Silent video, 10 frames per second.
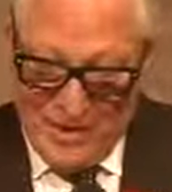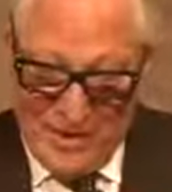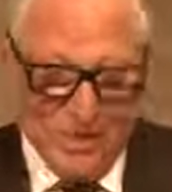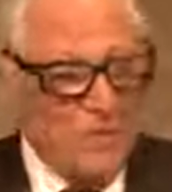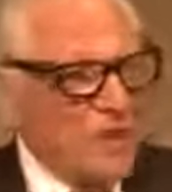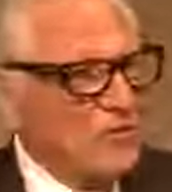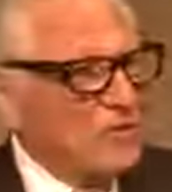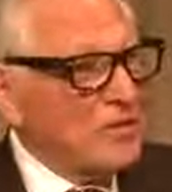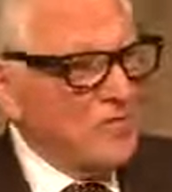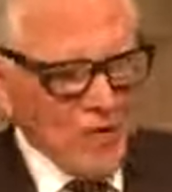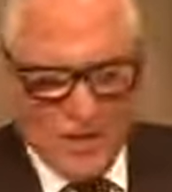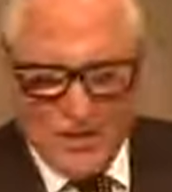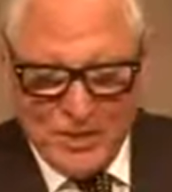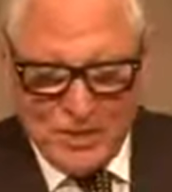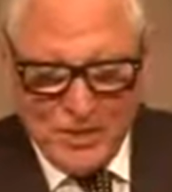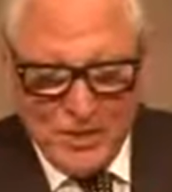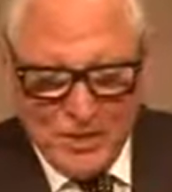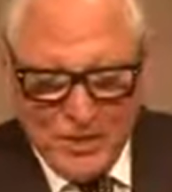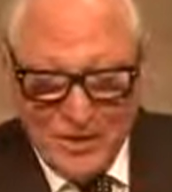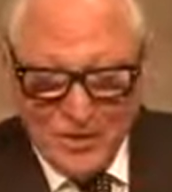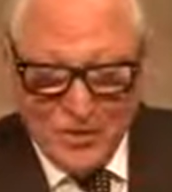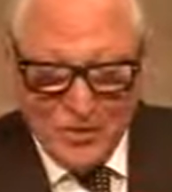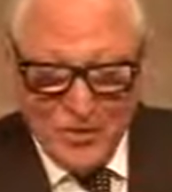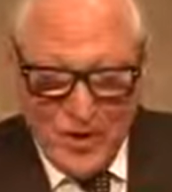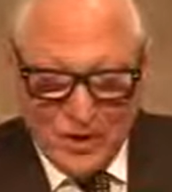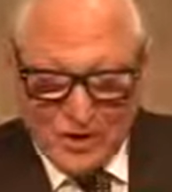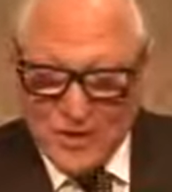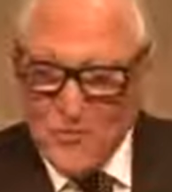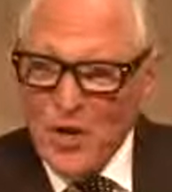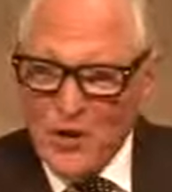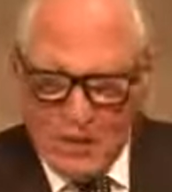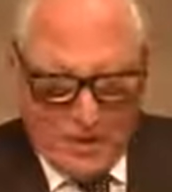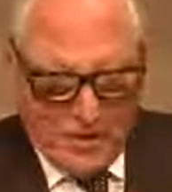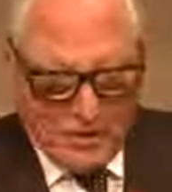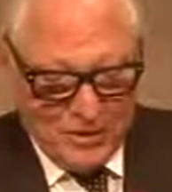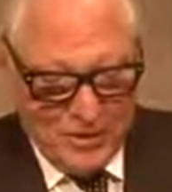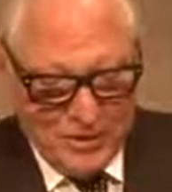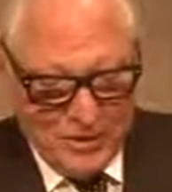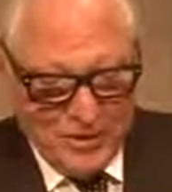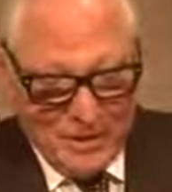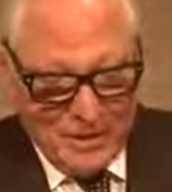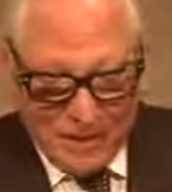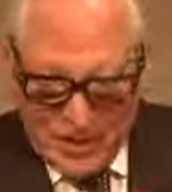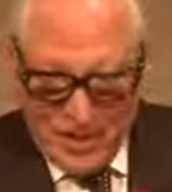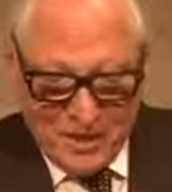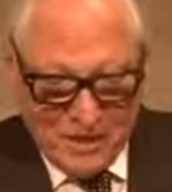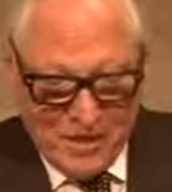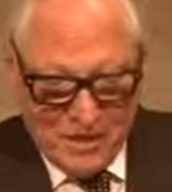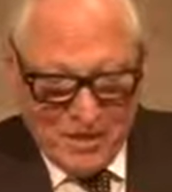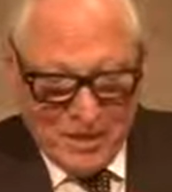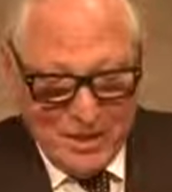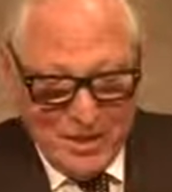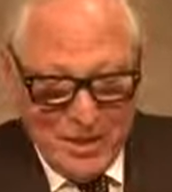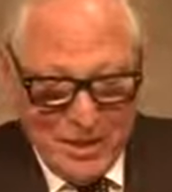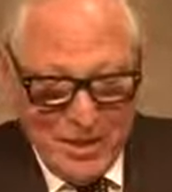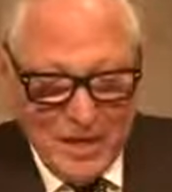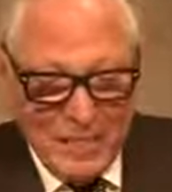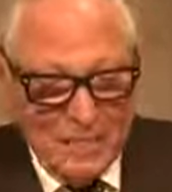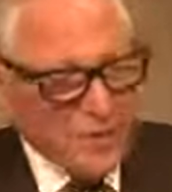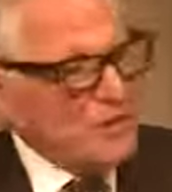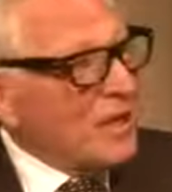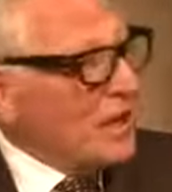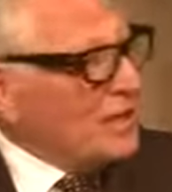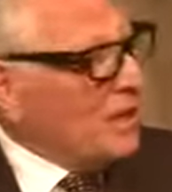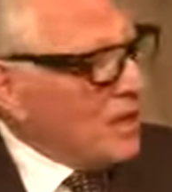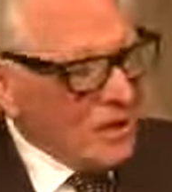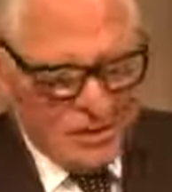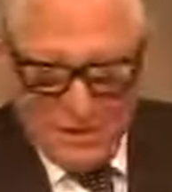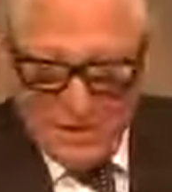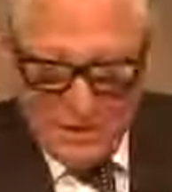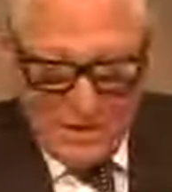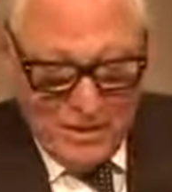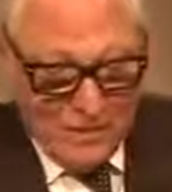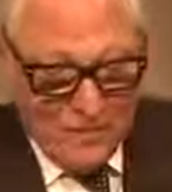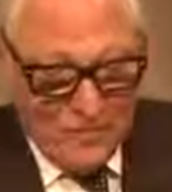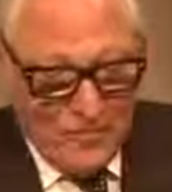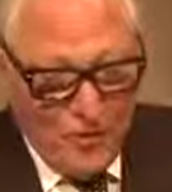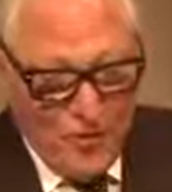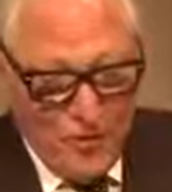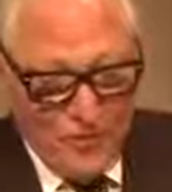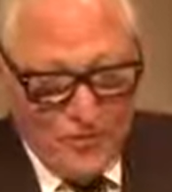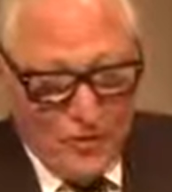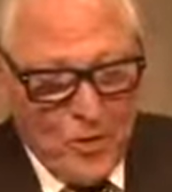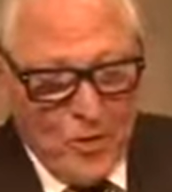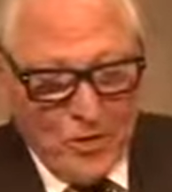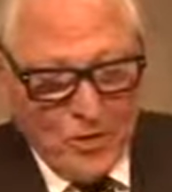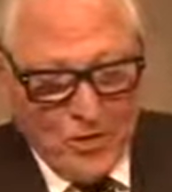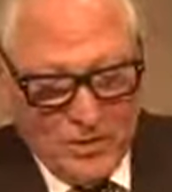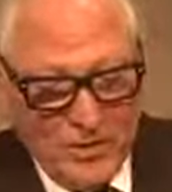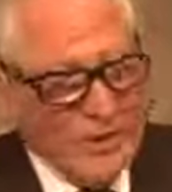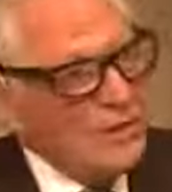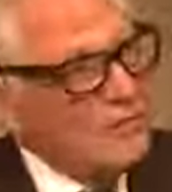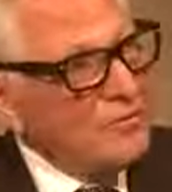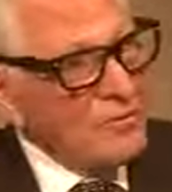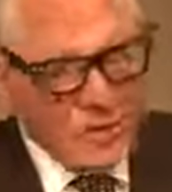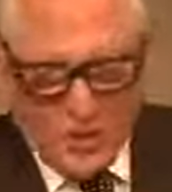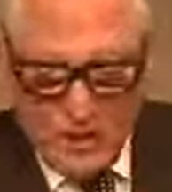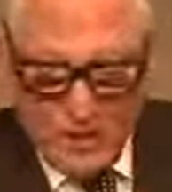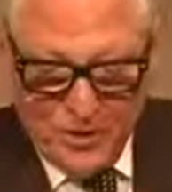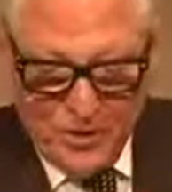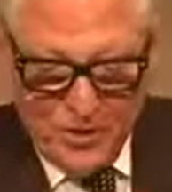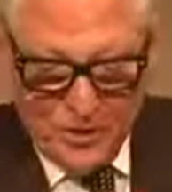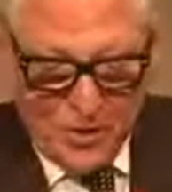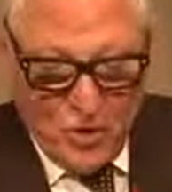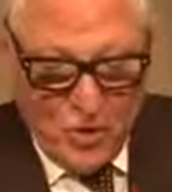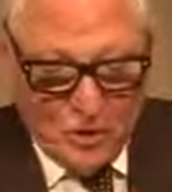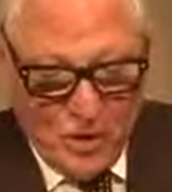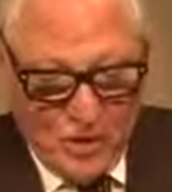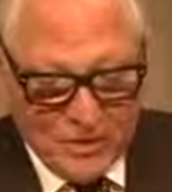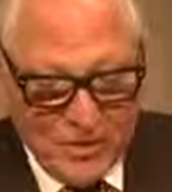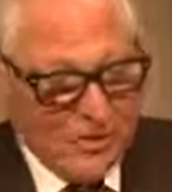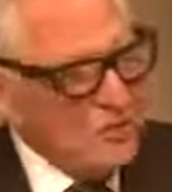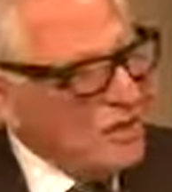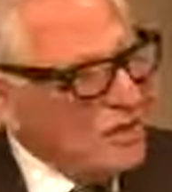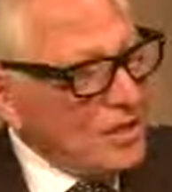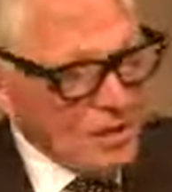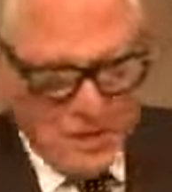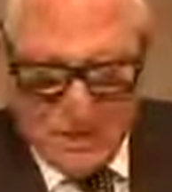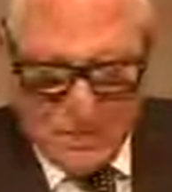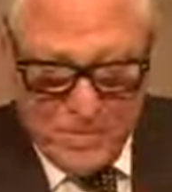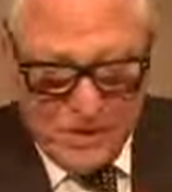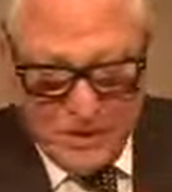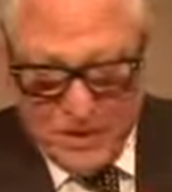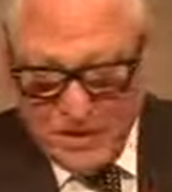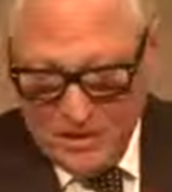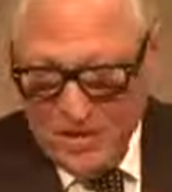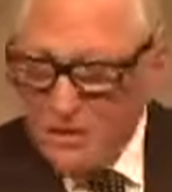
His brother's advice was to rent a small cart, which he did, and he pushed that cart with a full load of coal from the Cherry Beach coal docks to Dundas and Spadina,